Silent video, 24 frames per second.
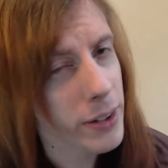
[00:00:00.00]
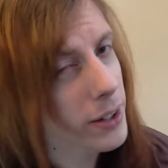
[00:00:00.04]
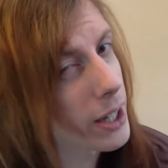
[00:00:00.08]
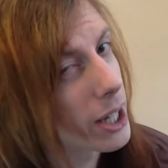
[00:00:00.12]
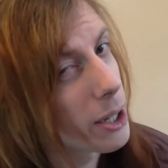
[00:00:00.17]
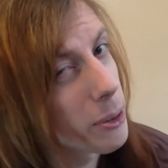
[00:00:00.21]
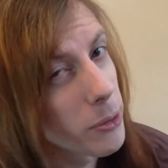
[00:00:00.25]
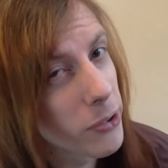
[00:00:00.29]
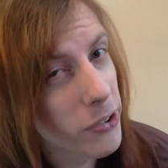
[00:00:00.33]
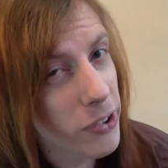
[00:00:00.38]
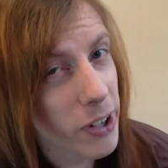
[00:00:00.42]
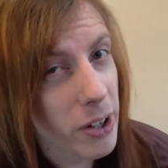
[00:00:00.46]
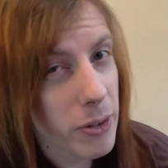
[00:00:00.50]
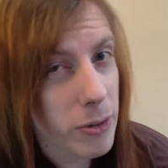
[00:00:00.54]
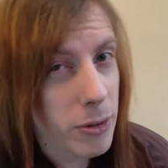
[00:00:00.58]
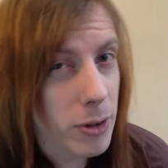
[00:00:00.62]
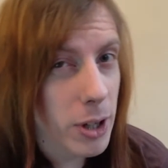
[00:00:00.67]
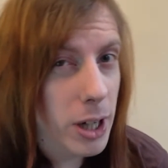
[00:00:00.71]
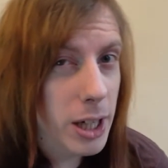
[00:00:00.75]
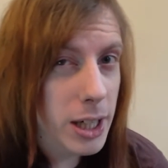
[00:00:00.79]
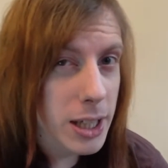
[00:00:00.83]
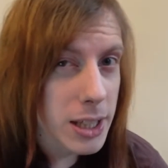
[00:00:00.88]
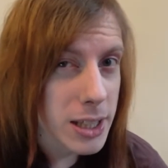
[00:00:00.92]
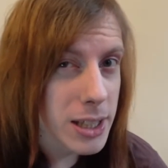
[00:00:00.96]
that was ever
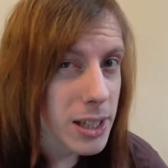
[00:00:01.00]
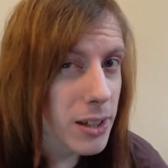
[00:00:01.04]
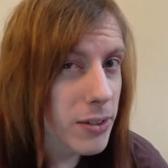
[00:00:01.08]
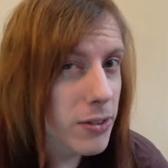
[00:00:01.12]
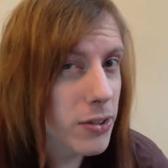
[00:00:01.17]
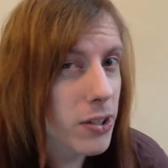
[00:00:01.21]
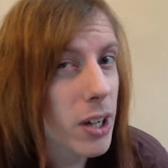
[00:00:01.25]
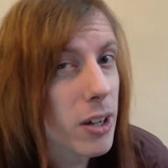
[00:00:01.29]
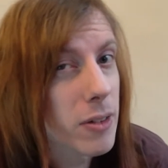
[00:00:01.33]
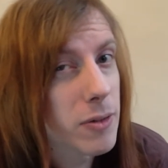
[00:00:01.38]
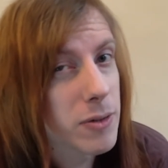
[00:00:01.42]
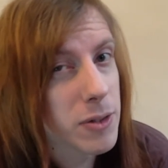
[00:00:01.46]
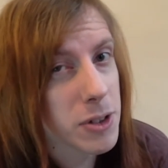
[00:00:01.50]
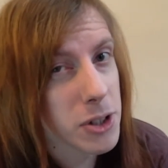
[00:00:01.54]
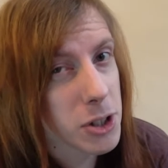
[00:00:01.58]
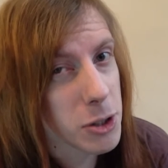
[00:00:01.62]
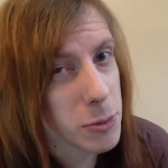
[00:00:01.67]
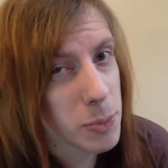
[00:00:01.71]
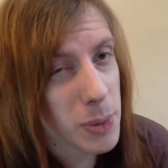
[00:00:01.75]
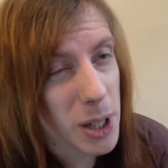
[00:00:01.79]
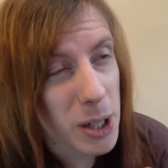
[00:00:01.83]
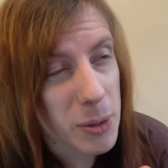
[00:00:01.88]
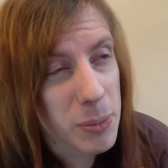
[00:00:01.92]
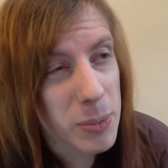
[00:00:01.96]
any discomfort
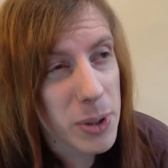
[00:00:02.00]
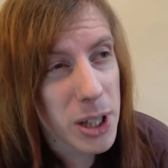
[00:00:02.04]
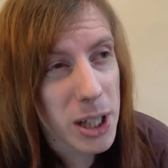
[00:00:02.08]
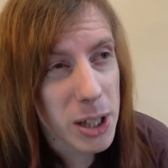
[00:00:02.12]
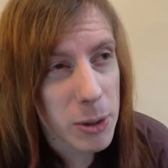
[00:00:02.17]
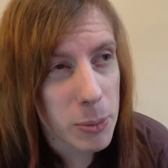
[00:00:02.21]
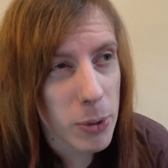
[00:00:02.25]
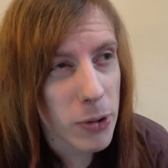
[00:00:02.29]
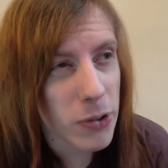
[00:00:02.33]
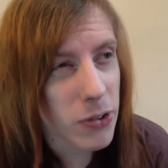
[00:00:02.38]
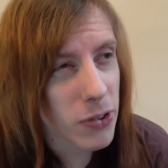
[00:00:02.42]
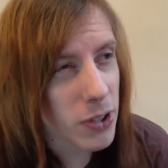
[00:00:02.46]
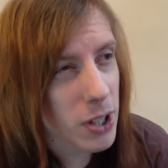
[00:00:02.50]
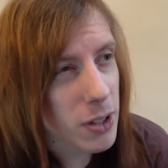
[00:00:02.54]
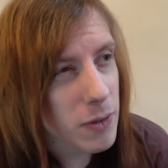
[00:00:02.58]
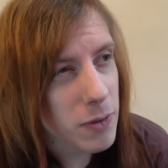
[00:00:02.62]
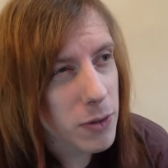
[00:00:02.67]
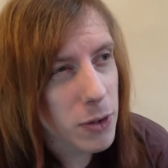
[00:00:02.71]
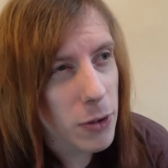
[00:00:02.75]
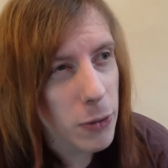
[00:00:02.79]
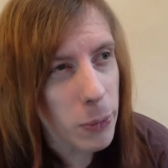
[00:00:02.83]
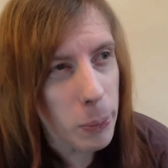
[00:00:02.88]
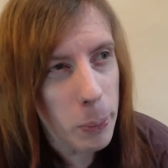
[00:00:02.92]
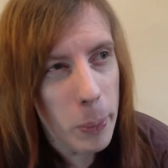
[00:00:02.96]
about being
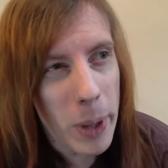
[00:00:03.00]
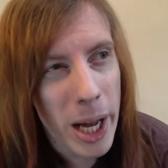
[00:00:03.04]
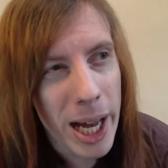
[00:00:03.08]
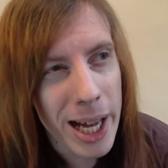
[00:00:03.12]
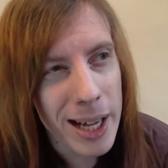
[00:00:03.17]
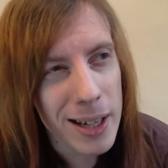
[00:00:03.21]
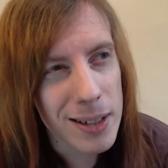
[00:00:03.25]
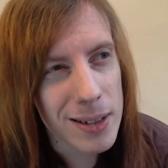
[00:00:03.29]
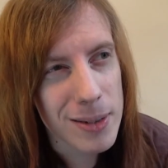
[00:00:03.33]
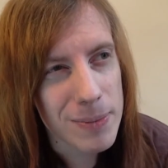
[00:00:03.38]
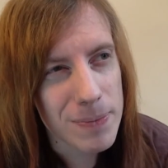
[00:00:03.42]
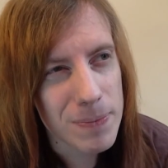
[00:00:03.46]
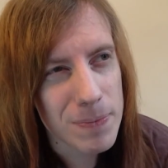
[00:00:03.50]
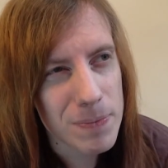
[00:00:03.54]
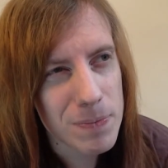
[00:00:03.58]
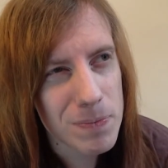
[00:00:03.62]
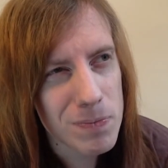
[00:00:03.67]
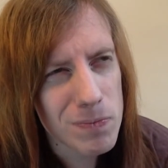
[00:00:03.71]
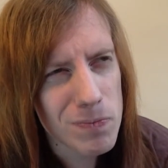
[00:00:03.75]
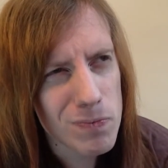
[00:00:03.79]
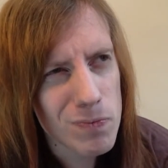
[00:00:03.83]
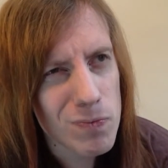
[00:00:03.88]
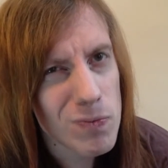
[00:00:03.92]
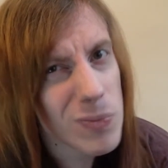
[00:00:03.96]
perceived as male,
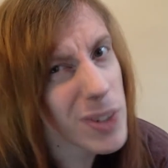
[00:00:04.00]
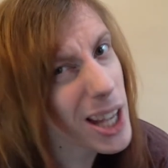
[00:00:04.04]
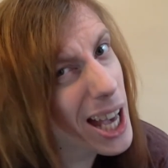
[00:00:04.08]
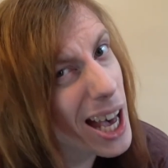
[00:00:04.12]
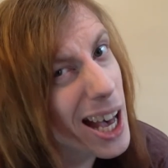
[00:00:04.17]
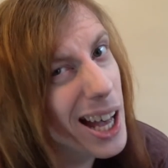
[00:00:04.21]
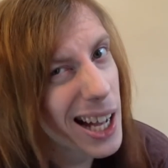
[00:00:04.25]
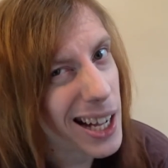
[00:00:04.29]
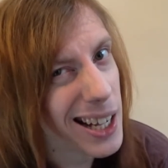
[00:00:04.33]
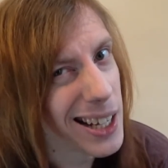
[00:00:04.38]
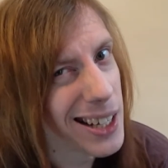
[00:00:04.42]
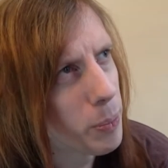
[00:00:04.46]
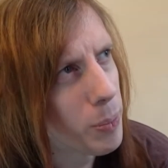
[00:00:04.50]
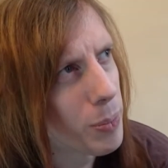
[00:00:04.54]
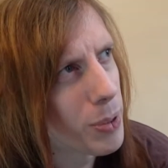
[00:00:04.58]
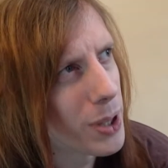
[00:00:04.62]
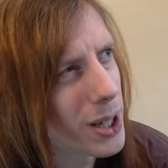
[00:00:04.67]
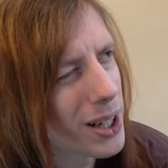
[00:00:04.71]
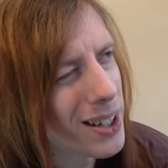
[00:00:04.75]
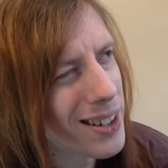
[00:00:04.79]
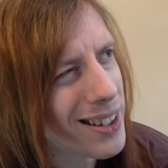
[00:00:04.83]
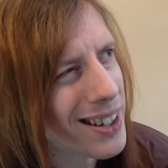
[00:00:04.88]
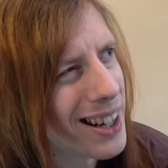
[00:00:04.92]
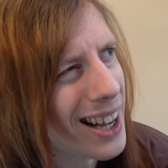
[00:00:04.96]
yeah.
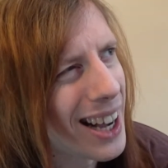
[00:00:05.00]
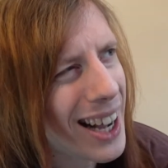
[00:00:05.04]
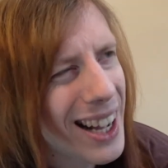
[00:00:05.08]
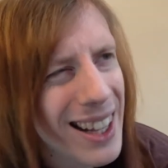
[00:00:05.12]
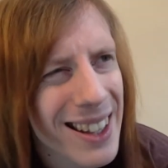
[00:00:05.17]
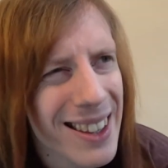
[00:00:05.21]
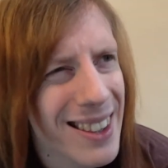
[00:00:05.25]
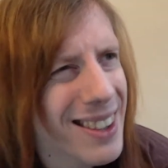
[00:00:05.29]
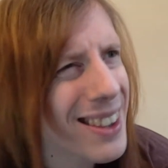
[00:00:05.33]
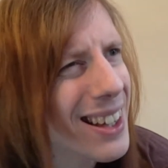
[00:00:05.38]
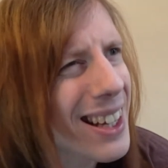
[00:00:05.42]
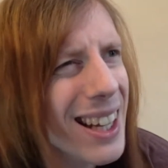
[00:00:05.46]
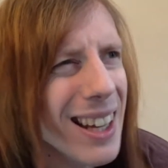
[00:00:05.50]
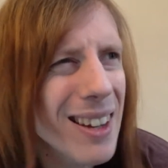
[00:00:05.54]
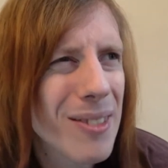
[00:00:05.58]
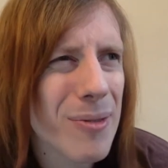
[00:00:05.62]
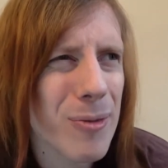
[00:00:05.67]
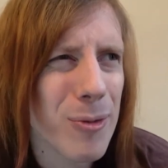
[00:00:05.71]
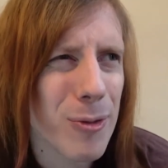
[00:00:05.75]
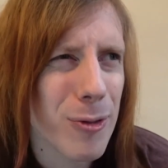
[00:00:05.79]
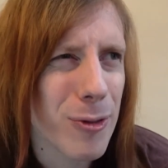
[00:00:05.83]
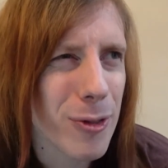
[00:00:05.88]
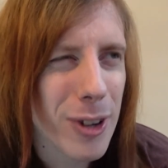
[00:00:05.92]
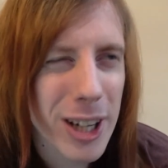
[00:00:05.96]
But I think I
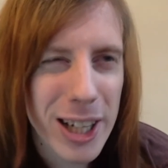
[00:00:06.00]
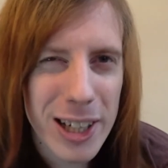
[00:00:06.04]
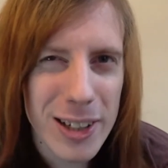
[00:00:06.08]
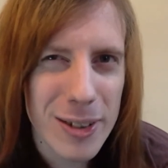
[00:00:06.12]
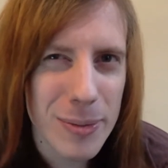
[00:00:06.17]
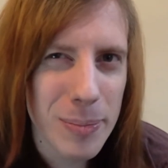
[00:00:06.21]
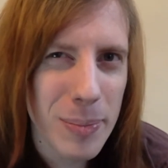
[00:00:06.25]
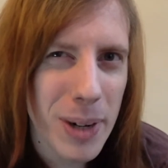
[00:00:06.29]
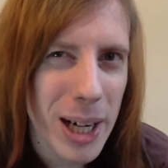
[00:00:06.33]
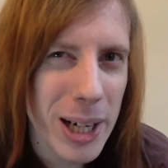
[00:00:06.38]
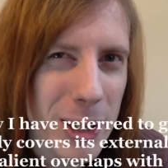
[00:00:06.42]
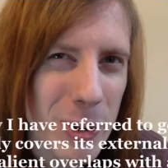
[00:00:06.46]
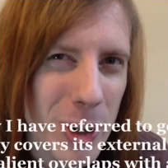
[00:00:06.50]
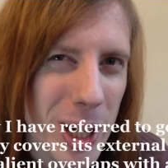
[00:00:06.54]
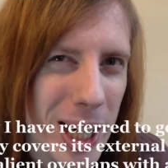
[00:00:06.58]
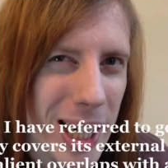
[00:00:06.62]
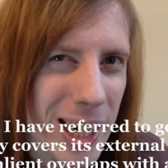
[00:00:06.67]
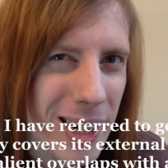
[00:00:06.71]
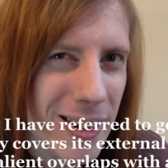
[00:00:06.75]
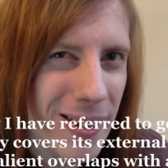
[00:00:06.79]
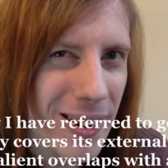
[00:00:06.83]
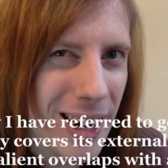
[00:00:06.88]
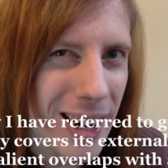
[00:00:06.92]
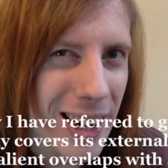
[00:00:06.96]
figured my way
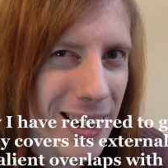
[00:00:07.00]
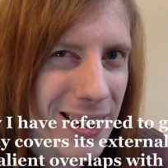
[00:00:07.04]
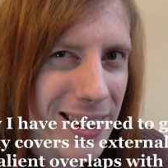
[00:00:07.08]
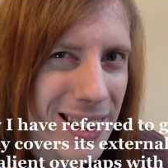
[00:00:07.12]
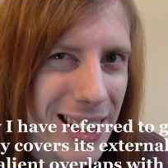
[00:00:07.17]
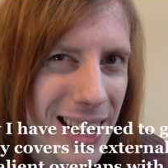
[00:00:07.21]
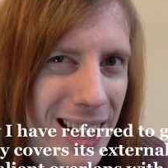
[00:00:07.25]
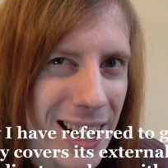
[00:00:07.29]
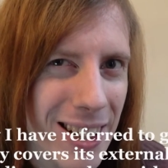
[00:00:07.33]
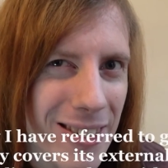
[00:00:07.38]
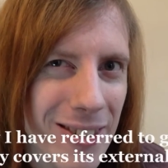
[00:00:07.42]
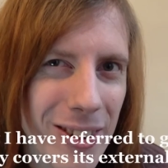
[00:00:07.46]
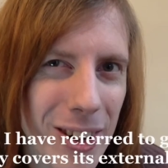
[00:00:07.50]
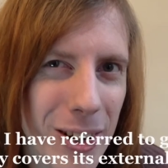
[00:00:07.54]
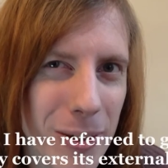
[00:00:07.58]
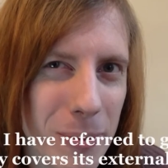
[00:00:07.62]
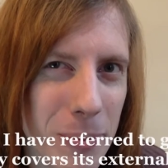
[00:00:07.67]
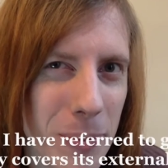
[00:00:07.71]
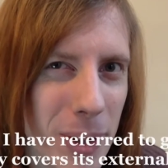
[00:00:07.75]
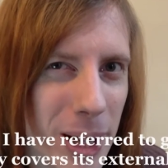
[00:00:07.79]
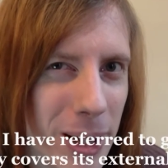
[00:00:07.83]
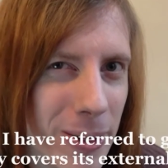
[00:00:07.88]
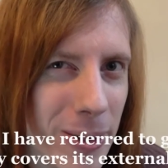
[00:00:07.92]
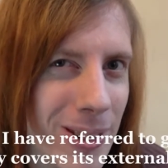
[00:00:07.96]
around that
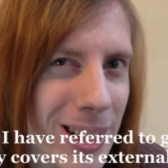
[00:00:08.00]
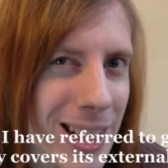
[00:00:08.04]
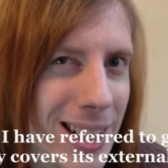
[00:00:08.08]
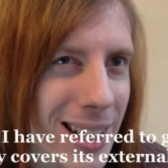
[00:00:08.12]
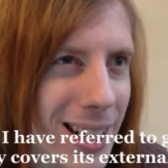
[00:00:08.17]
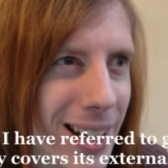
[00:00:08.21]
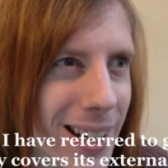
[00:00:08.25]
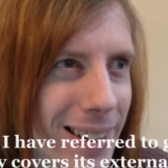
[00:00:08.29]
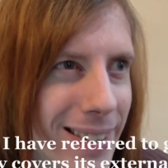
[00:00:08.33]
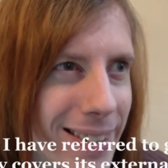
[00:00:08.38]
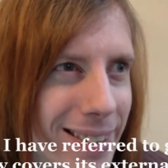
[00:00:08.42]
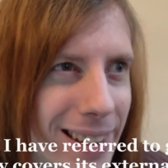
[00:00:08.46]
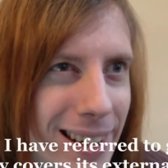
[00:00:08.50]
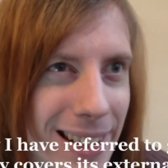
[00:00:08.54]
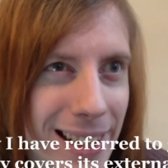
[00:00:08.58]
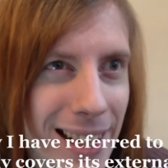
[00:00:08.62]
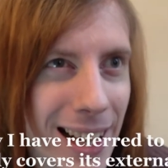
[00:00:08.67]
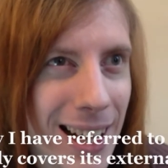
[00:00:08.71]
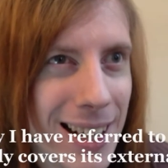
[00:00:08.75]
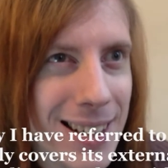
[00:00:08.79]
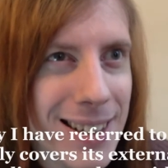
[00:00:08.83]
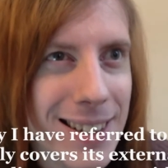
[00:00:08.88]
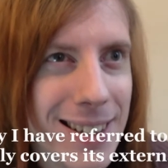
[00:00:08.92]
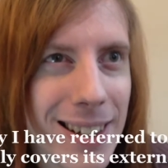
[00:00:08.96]
one by realizing
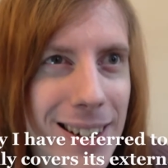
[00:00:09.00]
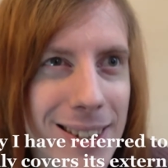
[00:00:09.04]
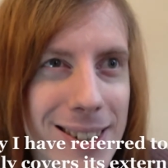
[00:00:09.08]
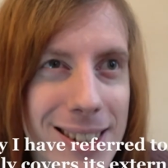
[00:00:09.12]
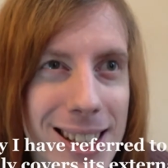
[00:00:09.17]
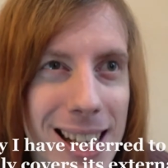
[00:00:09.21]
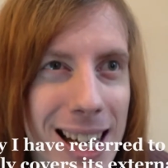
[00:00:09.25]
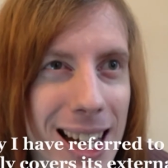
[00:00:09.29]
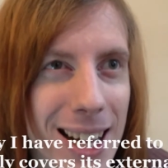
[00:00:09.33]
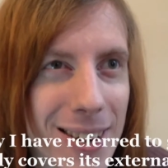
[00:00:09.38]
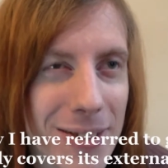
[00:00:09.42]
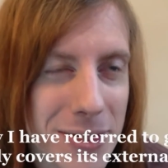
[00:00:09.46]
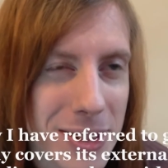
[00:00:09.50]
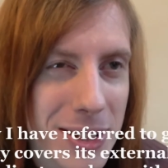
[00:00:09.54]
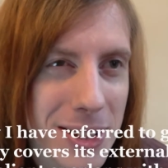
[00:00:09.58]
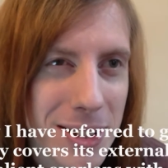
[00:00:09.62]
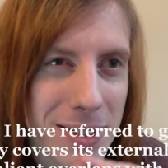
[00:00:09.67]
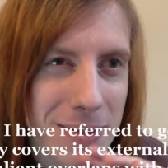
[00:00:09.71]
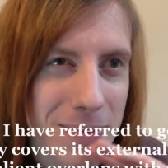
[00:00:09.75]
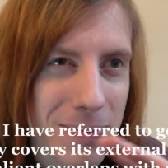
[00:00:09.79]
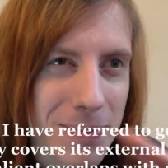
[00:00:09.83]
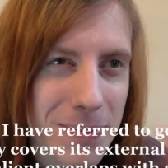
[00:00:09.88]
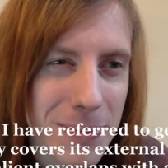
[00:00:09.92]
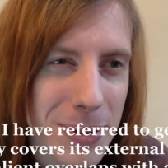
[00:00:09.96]
I don't have
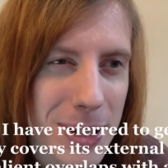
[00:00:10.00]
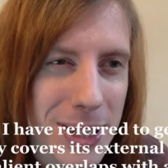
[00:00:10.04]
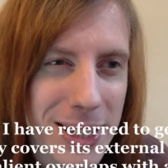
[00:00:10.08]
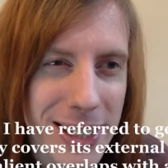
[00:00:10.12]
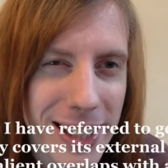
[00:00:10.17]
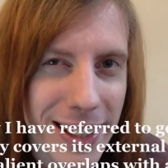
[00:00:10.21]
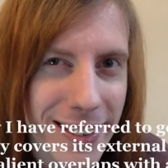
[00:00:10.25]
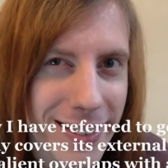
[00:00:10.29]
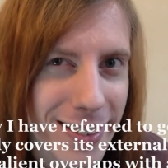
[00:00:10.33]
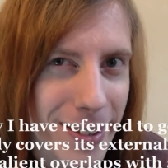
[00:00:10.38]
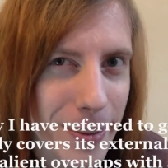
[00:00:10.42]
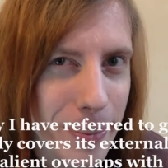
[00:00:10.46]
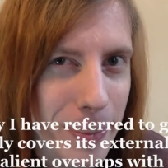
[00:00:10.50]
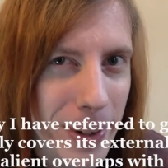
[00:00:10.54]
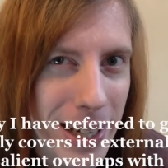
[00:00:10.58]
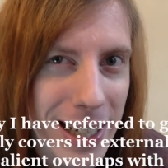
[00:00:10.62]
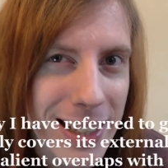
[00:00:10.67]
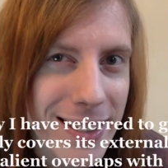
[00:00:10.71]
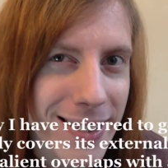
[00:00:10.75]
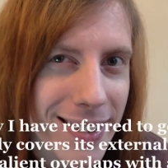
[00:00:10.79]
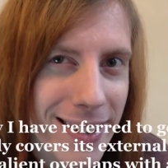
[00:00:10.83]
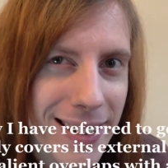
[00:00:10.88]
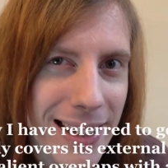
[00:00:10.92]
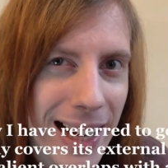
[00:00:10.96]
to
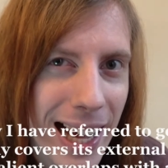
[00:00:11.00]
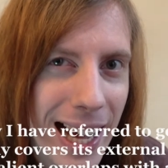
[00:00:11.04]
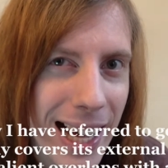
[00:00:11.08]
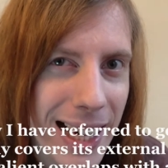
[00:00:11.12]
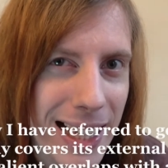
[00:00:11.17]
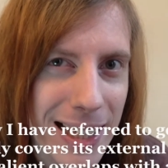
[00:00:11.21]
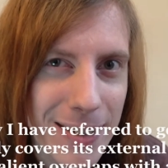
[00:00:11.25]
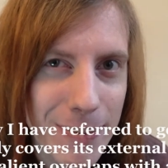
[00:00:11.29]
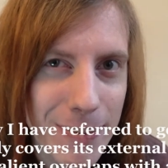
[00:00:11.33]
participate in any